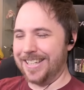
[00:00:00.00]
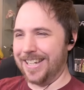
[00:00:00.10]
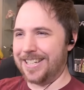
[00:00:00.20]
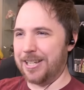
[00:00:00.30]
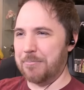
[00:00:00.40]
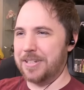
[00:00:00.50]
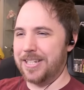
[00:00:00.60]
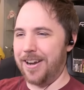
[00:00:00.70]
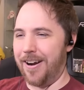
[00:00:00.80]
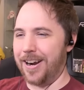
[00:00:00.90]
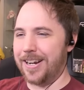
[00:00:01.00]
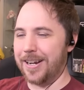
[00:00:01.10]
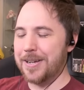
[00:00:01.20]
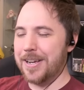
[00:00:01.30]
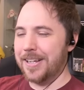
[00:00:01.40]
Is this some
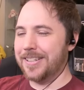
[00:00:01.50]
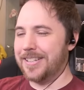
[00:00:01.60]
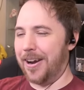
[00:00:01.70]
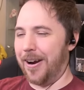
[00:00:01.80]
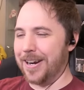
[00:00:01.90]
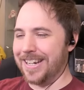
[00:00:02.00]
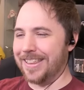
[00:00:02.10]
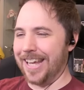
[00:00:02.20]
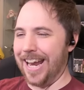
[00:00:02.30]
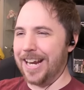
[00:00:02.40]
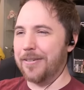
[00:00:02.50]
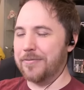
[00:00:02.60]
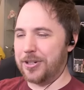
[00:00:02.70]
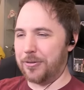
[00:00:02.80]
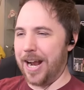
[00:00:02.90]
dark thing
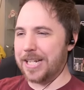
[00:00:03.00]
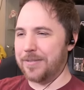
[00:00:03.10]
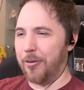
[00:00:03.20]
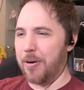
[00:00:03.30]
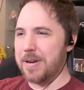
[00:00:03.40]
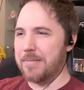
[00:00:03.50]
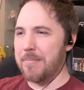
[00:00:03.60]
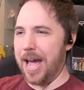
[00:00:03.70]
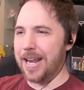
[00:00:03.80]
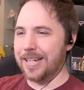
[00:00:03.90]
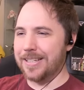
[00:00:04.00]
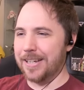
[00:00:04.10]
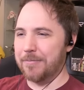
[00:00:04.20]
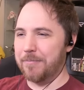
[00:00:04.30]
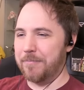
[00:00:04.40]
of transforming men
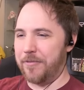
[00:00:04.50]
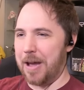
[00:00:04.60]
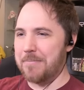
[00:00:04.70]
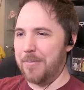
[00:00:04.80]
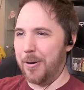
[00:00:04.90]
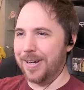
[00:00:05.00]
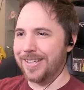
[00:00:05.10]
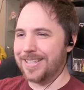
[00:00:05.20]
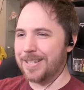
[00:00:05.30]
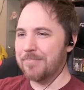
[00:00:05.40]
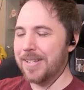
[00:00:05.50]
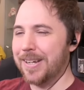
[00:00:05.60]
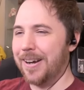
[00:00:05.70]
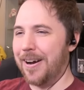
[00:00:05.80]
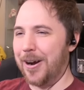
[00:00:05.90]
into femboys?
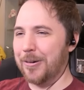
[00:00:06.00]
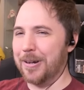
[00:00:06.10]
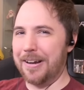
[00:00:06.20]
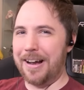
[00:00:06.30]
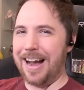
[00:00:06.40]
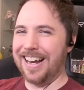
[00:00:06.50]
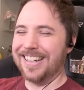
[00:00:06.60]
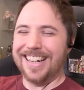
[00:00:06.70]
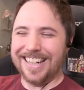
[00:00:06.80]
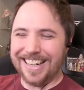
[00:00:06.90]
Oh, God.